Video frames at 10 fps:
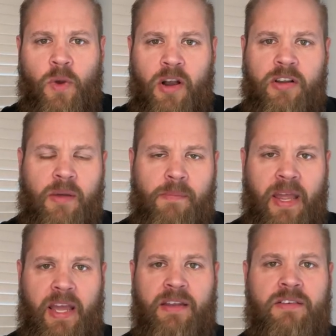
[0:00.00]
Welcome,
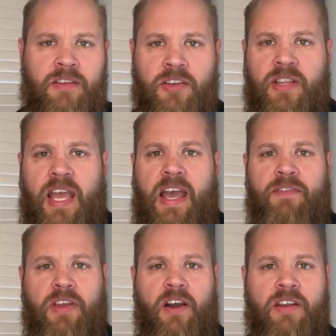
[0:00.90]
man. Good to
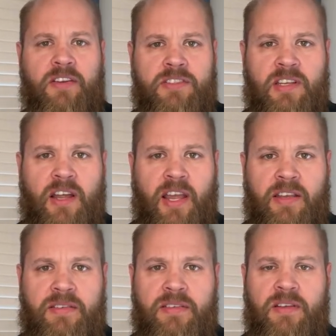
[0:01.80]
have you on here tonight.